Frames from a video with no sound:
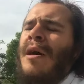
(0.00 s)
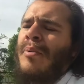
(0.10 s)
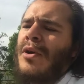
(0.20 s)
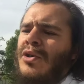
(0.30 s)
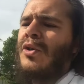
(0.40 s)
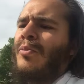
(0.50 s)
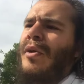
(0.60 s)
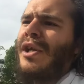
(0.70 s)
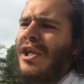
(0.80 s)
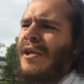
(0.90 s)
my personal
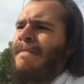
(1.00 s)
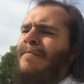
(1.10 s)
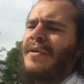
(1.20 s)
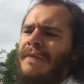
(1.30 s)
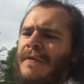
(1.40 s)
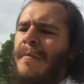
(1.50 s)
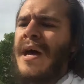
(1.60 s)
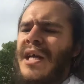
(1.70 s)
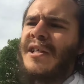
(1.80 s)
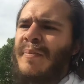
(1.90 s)
opinion and from
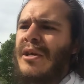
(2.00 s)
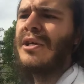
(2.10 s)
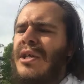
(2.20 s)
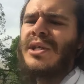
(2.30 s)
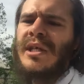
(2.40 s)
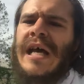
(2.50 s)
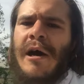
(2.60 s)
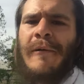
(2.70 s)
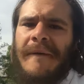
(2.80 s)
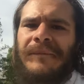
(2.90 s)
my experience and
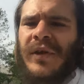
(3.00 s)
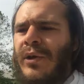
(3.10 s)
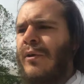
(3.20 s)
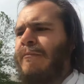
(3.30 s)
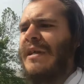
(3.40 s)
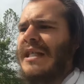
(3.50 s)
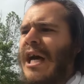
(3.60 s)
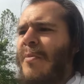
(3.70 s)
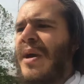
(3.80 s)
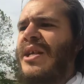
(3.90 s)
how I feel. It's
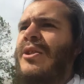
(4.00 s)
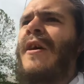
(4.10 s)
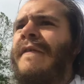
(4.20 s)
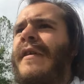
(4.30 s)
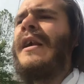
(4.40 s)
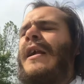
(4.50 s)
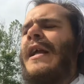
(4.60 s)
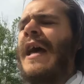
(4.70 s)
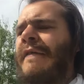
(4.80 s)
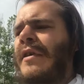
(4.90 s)
how I based off
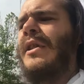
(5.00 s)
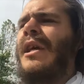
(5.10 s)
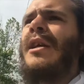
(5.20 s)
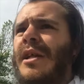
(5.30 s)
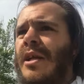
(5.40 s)
everything.